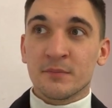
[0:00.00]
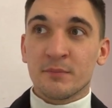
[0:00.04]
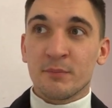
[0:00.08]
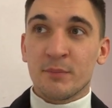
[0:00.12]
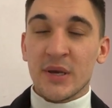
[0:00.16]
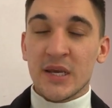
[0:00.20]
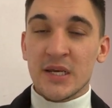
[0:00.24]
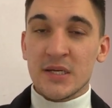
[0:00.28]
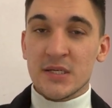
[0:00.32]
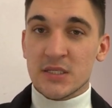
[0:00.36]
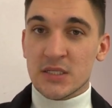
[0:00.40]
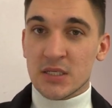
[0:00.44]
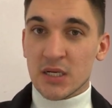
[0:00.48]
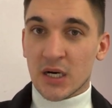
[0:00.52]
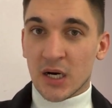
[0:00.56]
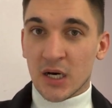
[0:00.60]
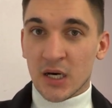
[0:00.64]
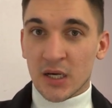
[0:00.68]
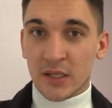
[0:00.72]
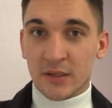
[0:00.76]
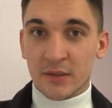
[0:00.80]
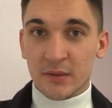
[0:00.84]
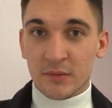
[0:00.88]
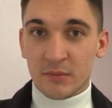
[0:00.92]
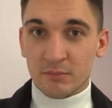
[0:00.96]
based
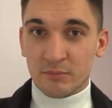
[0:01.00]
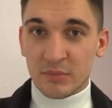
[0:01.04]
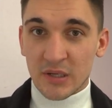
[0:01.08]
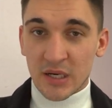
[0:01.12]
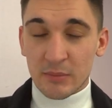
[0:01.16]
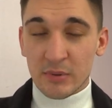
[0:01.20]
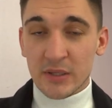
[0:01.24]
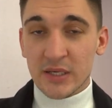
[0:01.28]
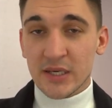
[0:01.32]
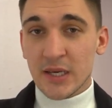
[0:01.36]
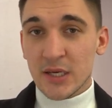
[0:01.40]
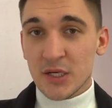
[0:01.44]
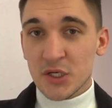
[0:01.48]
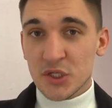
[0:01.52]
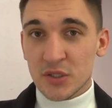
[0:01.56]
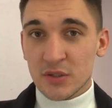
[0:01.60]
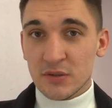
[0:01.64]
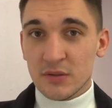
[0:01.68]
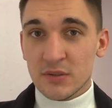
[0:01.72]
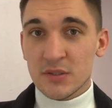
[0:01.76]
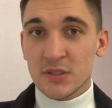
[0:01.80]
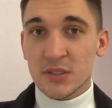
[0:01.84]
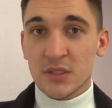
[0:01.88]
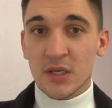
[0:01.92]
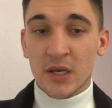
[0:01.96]
on
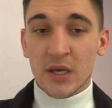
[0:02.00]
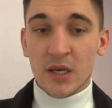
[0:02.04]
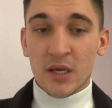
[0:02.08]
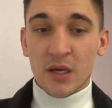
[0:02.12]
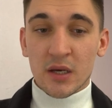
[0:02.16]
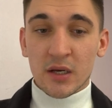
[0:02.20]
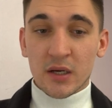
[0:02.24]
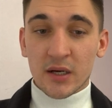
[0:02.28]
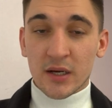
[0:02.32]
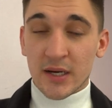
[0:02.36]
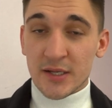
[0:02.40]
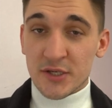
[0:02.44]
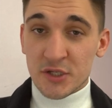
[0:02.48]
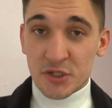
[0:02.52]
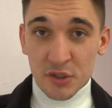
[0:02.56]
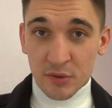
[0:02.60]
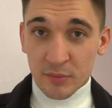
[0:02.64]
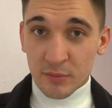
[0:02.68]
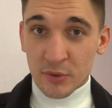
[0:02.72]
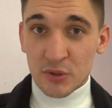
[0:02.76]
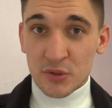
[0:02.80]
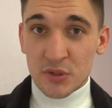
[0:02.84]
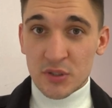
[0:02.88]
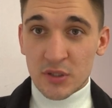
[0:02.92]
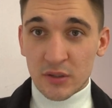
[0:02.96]
publications,
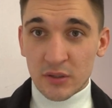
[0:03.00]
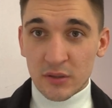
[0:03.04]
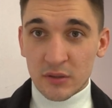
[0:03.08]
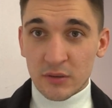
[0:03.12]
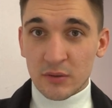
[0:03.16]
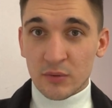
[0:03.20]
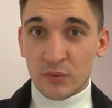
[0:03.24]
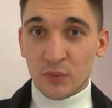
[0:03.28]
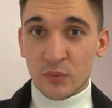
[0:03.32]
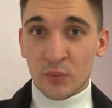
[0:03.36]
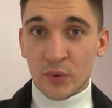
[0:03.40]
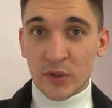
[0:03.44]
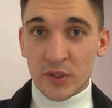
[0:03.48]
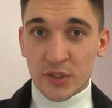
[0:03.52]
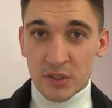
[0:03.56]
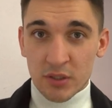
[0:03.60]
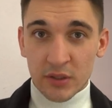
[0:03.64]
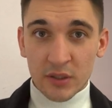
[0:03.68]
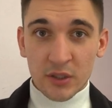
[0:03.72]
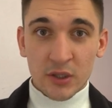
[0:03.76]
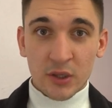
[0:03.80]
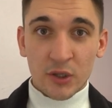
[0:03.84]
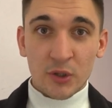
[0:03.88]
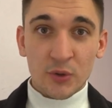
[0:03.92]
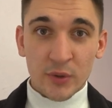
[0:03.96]
contribution, which
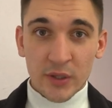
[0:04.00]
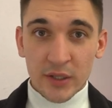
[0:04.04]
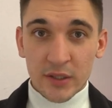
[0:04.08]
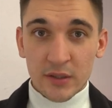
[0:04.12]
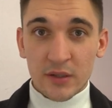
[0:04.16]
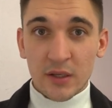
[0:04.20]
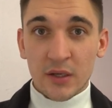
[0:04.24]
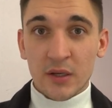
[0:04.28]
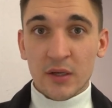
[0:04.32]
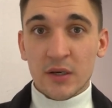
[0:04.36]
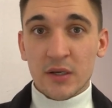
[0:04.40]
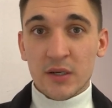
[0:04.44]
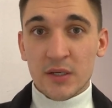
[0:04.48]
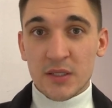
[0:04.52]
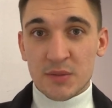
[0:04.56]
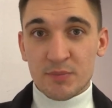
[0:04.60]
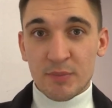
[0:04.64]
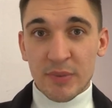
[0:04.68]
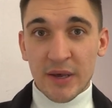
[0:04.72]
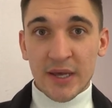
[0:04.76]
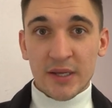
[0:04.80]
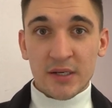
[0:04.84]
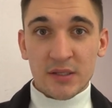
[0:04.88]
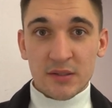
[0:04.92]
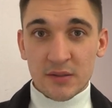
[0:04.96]
included his
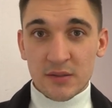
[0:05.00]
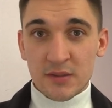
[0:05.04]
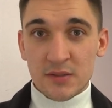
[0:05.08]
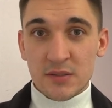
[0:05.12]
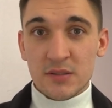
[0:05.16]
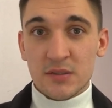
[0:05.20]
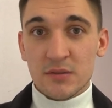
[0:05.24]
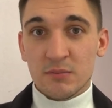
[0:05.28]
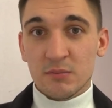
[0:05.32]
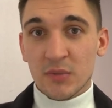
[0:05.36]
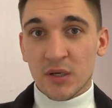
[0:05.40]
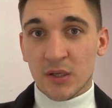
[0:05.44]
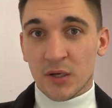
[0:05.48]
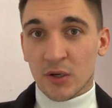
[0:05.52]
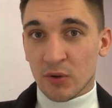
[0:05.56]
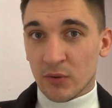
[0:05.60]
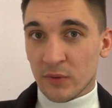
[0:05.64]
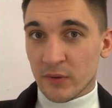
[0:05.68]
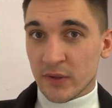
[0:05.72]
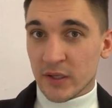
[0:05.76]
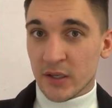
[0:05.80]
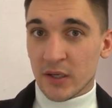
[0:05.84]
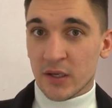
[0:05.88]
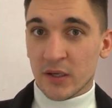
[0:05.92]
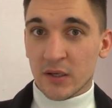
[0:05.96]
patents and
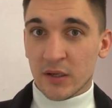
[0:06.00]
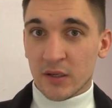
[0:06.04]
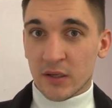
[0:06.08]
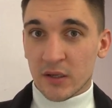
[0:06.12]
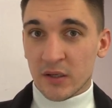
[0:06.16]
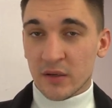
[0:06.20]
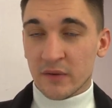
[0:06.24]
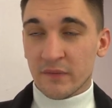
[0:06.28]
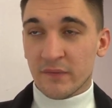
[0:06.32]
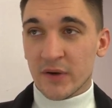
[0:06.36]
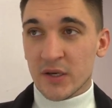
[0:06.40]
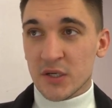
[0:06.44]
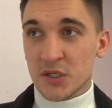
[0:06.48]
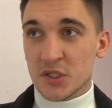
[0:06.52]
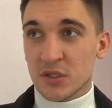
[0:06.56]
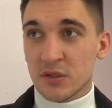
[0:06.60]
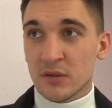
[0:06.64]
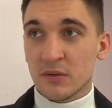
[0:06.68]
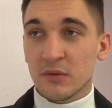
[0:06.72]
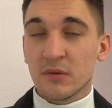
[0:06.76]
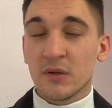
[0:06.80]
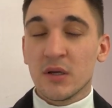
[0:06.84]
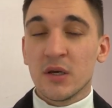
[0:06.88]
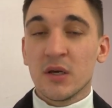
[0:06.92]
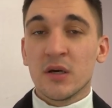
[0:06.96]
all the
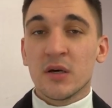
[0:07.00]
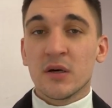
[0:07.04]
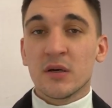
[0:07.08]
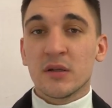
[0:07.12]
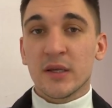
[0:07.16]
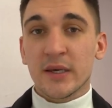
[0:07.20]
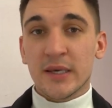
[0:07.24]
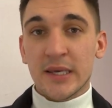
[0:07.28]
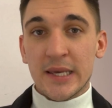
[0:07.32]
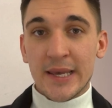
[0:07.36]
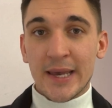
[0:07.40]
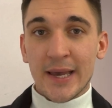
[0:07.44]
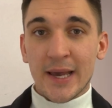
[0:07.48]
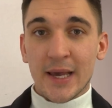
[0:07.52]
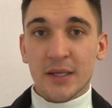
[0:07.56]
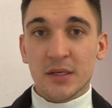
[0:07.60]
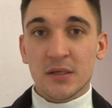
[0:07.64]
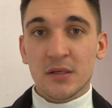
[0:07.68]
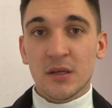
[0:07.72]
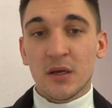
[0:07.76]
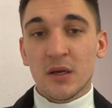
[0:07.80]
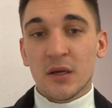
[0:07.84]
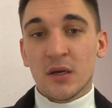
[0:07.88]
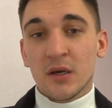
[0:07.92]
innovation that he had.